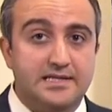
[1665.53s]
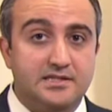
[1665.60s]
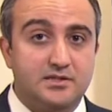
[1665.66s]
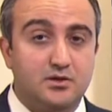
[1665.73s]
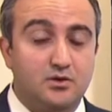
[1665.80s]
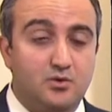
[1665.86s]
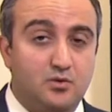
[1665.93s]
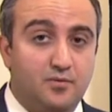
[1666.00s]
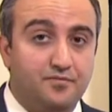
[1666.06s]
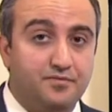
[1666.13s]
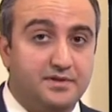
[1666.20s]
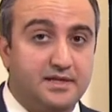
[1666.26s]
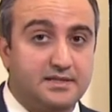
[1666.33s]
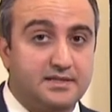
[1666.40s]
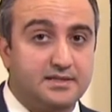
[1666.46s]
So
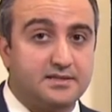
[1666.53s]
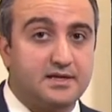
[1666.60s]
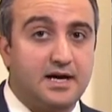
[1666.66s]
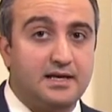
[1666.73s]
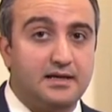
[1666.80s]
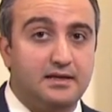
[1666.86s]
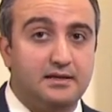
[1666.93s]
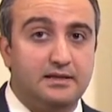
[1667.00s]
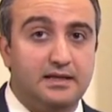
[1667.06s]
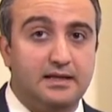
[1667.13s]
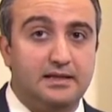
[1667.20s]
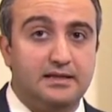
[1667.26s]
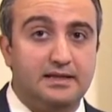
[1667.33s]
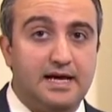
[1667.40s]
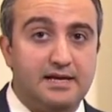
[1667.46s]
this has kind of
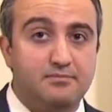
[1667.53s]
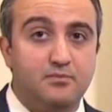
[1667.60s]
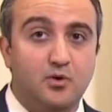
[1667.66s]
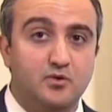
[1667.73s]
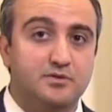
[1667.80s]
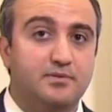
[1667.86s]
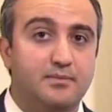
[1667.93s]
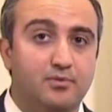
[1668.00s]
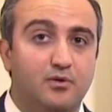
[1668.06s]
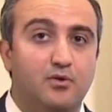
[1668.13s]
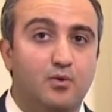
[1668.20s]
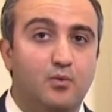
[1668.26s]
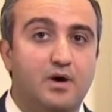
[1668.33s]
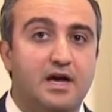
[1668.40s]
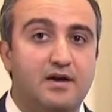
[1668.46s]
led most people
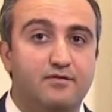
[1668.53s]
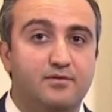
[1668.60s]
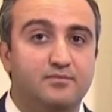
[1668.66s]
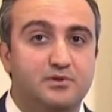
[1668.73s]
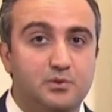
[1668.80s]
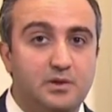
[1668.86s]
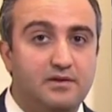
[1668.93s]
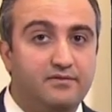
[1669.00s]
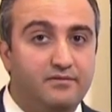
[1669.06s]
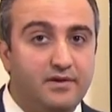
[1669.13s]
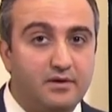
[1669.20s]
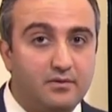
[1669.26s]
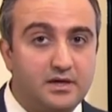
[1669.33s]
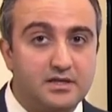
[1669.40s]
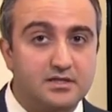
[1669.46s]
away from doing
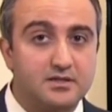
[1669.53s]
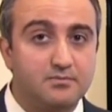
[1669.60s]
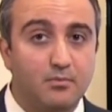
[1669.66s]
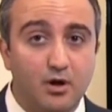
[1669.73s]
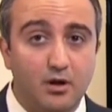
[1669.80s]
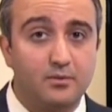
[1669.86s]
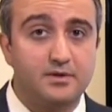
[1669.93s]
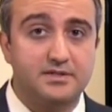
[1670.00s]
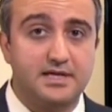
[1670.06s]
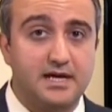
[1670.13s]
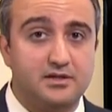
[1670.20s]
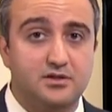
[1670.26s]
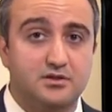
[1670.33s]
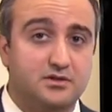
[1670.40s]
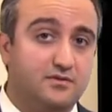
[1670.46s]
very small
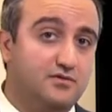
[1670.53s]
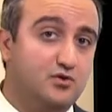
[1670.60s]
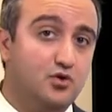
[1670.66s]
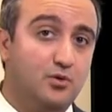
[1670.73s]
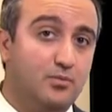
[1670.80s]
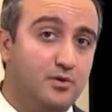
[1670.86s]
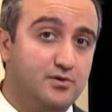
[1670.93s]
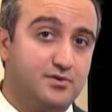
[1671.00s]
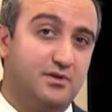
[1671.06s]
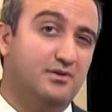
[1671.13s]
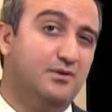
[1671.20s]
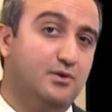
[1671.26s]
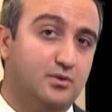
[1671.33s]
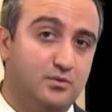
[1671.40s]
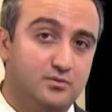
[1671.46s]
resections of tubers
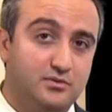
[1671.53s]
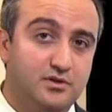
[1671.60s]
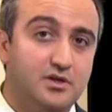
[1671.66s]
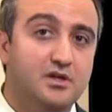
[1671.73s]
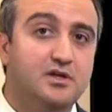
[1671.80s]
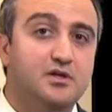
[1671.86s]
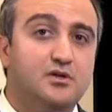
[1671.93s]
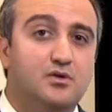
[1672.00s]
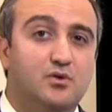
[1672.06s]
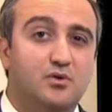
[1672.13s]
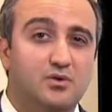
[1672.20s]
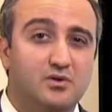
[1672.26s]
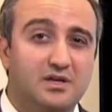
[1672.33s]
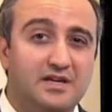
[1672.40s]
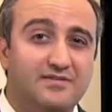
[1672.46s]
alone,
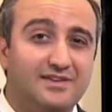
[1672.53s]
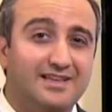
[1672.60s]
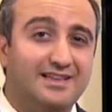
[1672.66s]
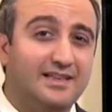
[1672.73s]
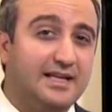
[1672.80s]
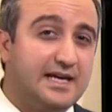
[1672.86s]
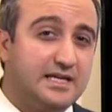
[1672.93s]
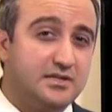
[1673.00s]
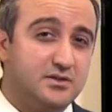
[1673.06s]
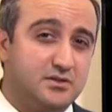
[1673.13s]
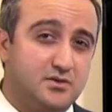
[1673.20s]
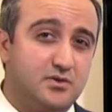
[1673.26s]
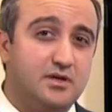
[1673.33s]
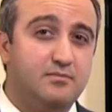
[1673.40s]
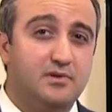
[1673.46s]
or even laser
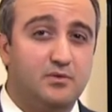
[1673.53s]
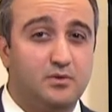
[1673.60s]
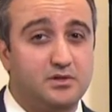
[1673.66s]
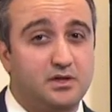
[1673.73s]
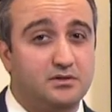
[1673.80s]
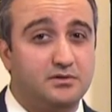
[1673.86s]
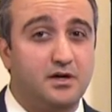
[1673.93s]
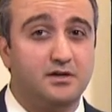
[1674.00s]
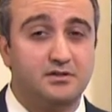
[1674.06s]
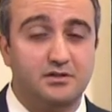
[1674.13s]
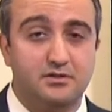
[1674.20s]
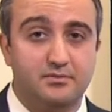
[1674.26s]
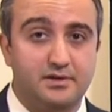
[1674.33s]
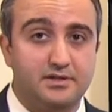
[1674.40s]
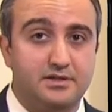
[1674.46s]
treatment, which I'll talk to
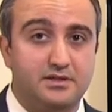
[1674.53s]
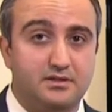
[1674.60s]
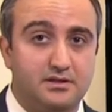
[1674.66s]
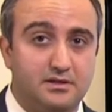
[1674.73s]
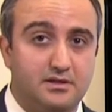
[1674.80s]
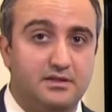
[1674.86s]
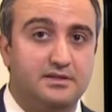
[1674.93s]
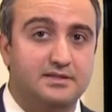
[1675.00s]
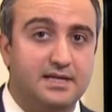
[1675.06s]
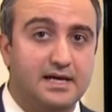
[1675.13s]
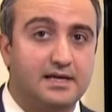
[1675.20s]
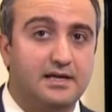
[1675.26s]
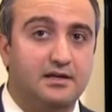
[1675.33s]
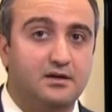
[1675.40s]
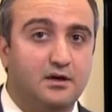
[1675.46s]
you about in a
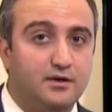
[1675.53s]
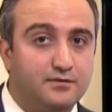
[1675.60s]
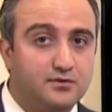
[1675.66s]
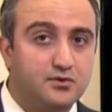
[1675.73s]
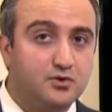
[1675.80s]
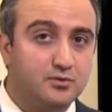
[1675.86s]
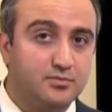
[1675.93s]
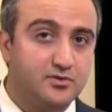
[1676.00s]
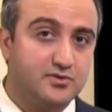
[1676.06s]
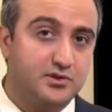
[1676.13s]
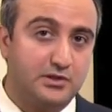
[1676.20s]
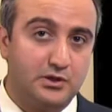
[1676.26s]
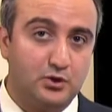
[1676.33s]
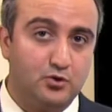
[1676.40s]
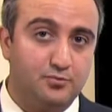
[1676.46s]
second, of tubers
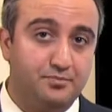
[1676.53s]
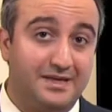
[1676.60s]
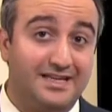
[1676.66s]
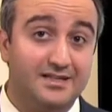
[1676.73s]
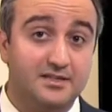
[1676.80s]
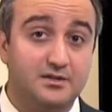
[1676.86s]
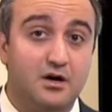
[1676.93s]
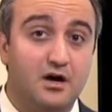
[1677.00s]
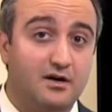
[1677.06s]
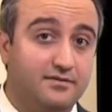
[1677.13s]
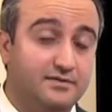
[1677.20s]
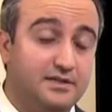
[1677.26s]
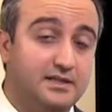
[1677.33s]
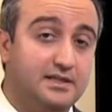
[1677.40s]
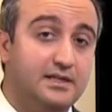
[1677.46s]
alone, because
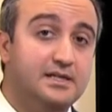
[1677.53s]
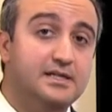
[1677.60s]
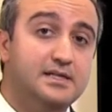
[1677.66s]
often